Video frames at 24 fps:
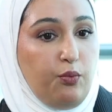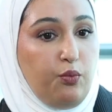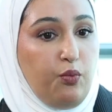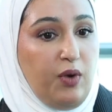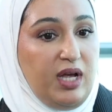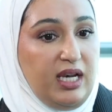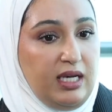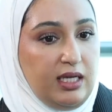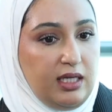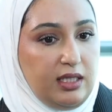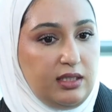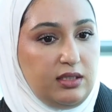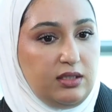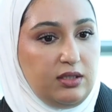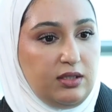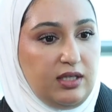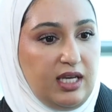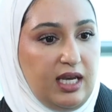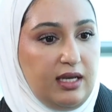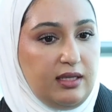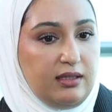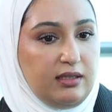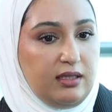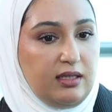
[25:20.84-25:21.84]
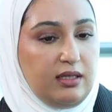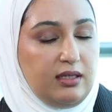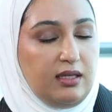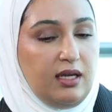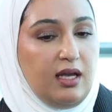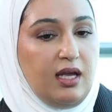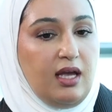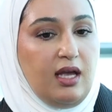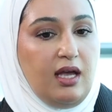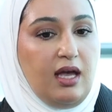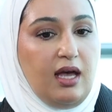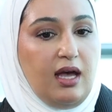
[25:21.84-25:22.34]
well educated,
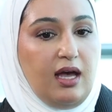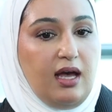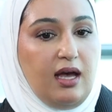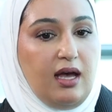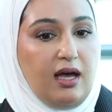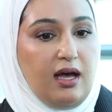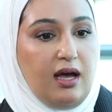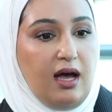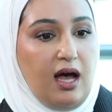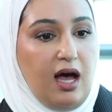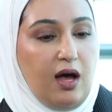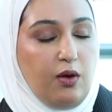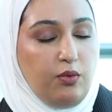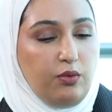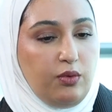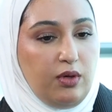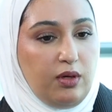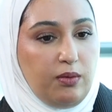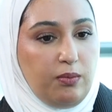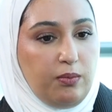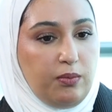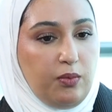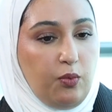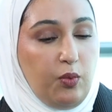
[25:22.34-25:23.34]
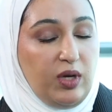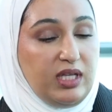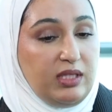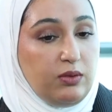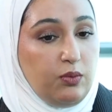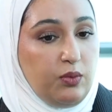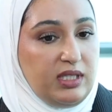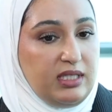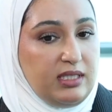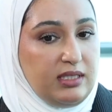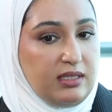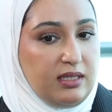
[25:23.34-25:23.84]

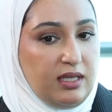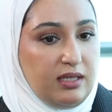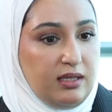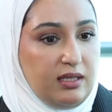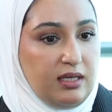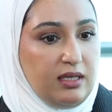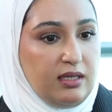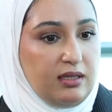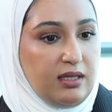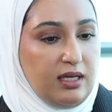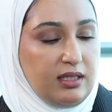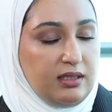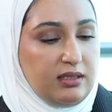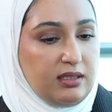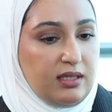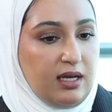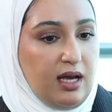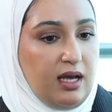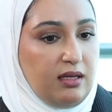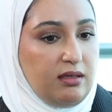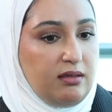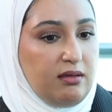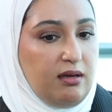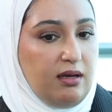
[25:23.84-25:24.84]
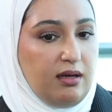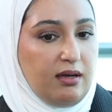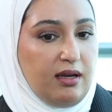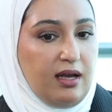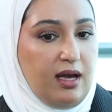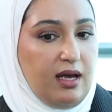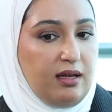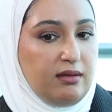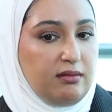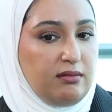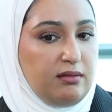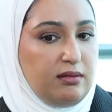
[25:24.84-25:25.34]
what's the thing that
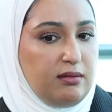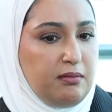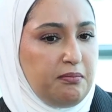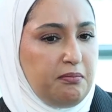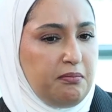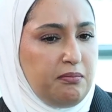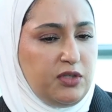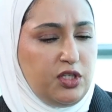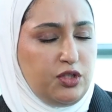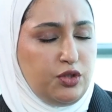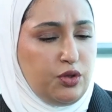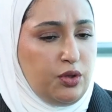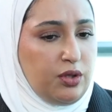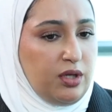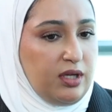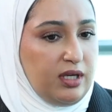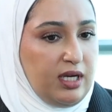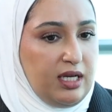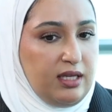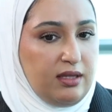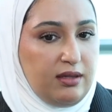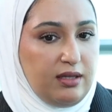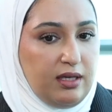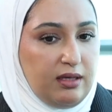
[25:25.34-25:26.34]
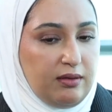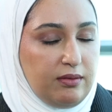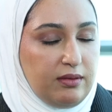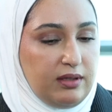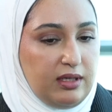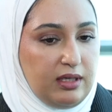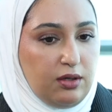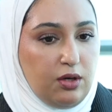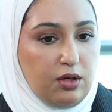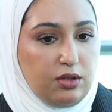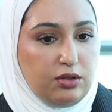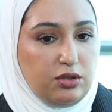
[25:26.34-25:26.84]
can deteriorate
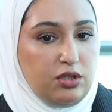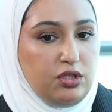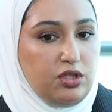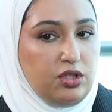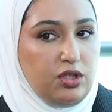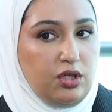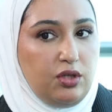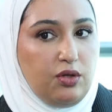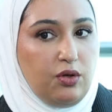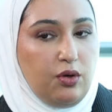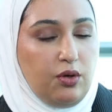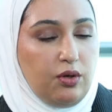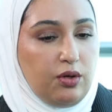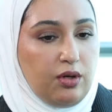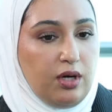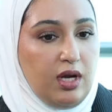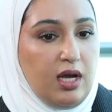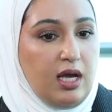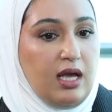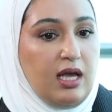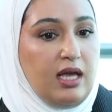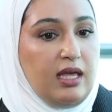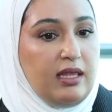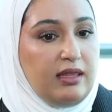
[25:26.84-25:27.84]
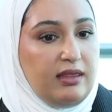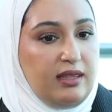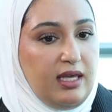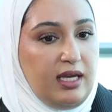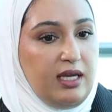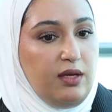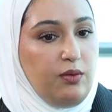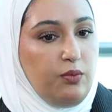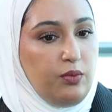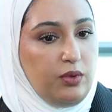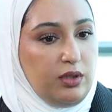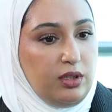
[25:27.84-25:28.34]
their condition, or
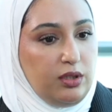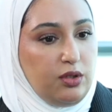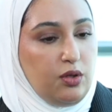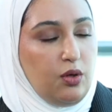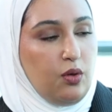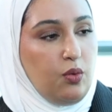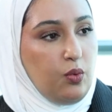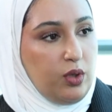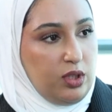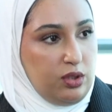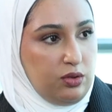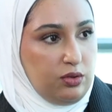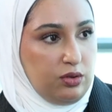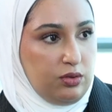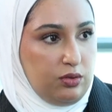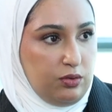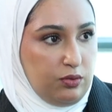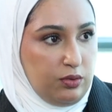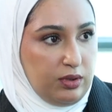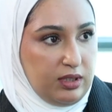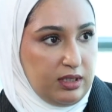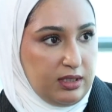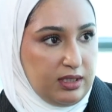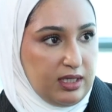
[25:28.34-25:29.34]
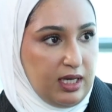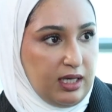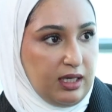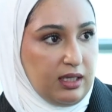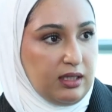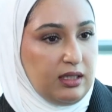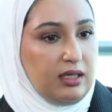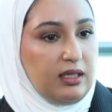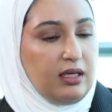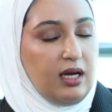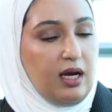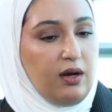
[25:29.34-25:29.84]
they will know what to do
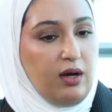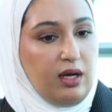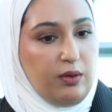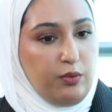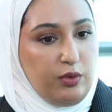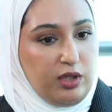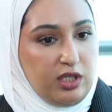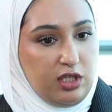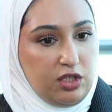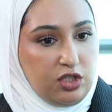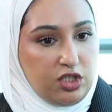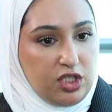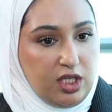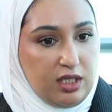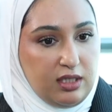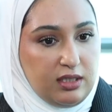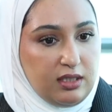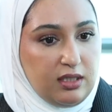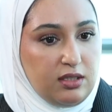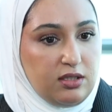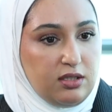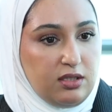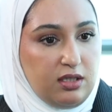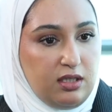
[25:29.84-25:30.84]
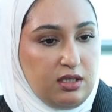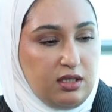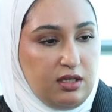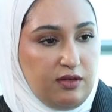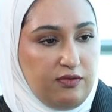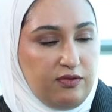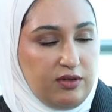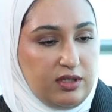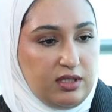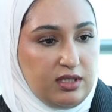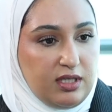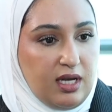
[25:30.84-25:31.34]
exactly. I will inject insulin
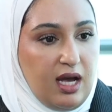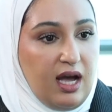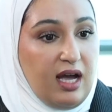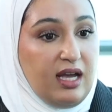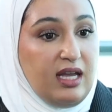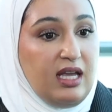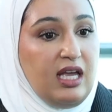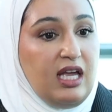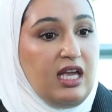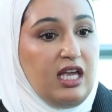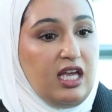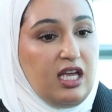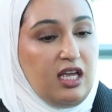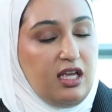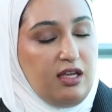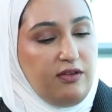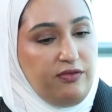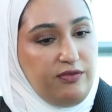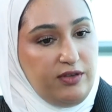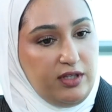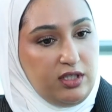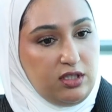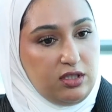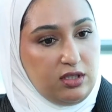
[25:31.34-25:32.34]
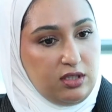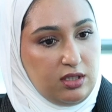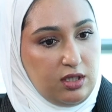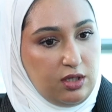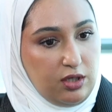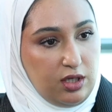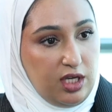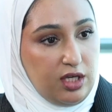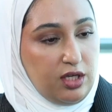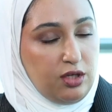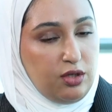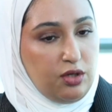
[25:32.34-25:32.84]
if it's high. If it's
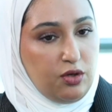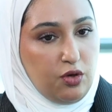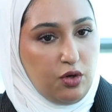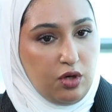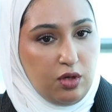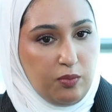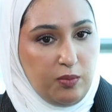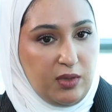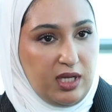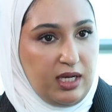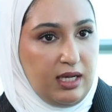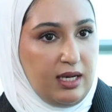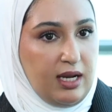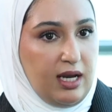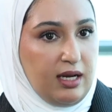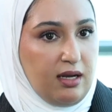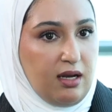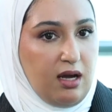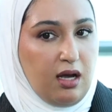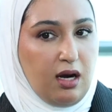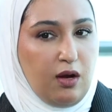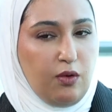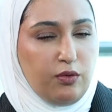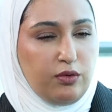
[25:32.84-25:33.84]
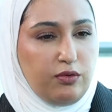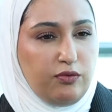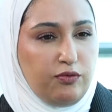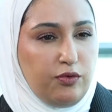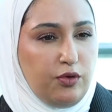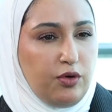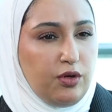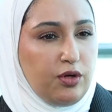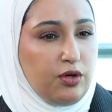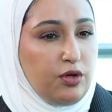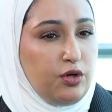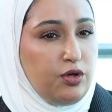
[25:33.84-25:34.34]
in normal, like around
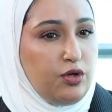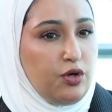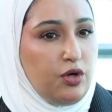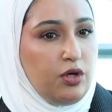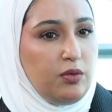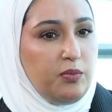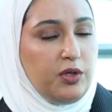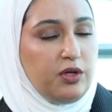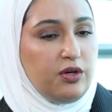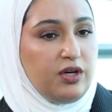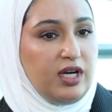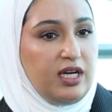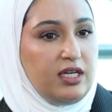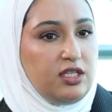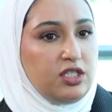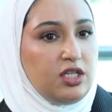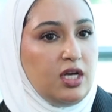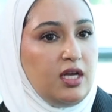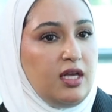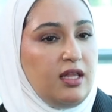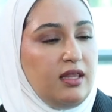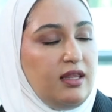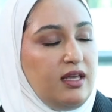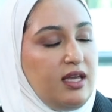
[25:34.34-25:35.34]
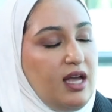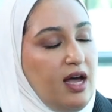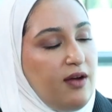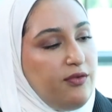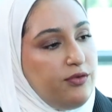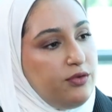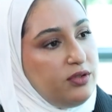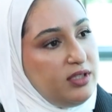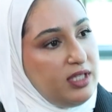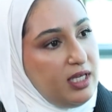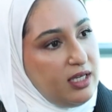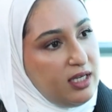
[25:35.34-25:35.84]
4 normal range, they have
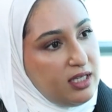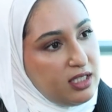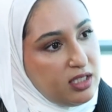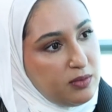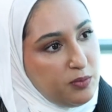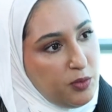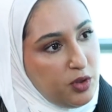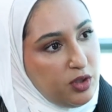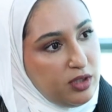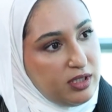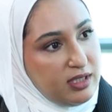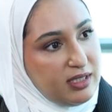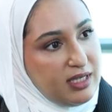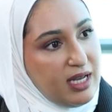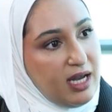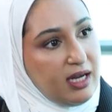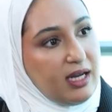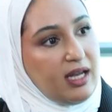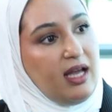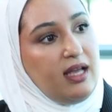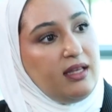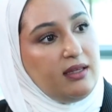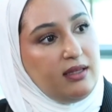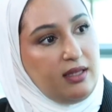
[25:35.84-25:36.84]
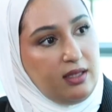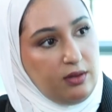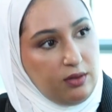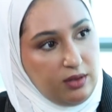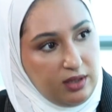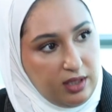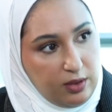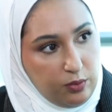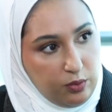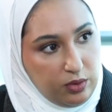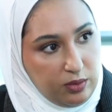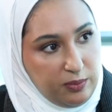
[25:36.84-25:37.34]
to take a small snack, and
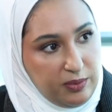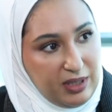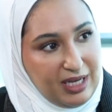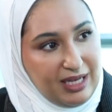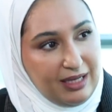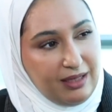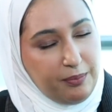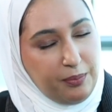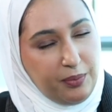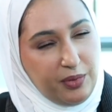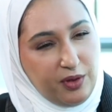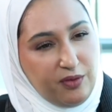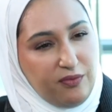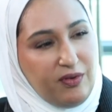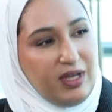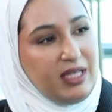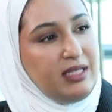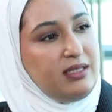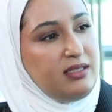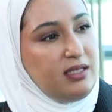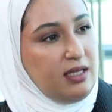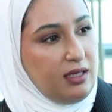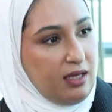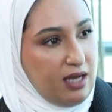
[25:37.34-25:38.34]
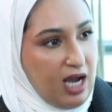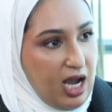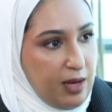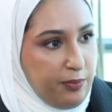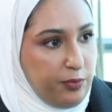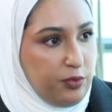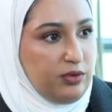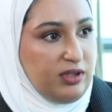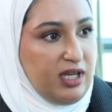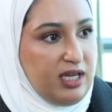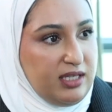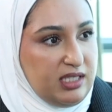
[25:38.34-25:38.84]
they will be preventing
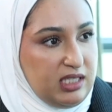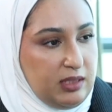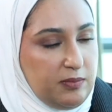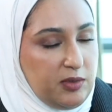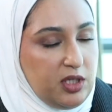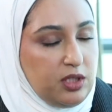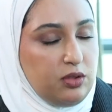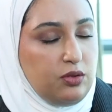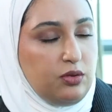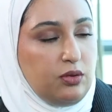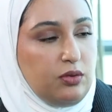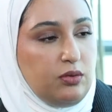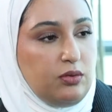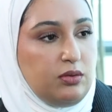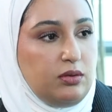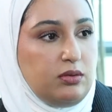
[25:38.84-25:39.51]
hypoglycemia too.